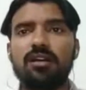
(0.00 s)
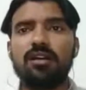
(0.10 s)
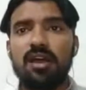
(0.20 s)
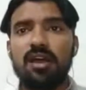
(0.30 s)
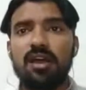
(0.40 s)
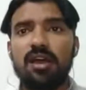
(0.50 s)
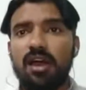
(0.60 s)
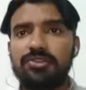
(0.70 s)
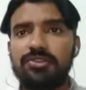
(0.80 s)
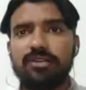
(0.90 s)
I
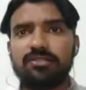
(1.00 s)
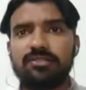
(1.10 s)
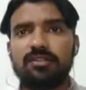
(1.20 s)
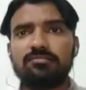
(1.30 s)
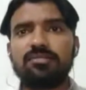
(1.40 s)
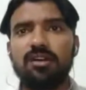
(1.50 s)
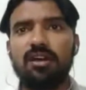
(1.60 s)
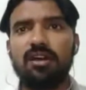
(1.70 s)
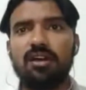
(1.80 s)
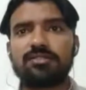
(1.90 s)
share some
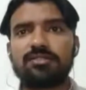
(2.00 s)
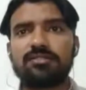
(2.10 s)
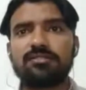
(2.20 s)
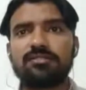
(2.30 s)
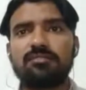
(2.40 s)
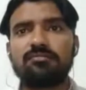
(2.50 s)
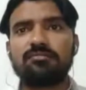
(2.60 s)
thoughts, some